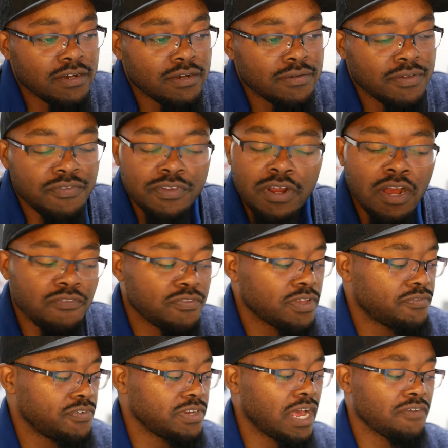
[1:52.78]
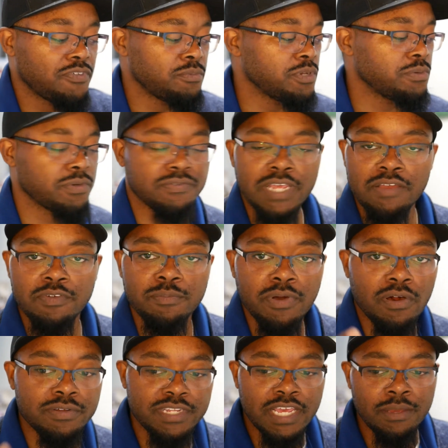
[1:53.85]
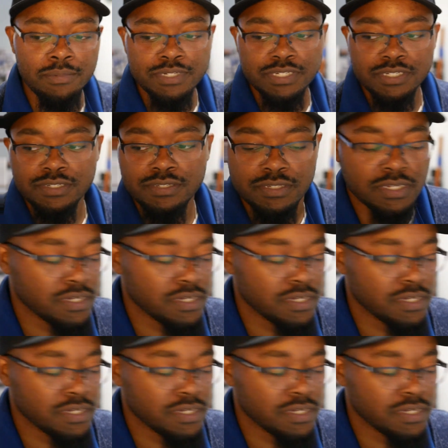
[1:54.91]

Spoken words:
if you're not familiar with David Ball damages,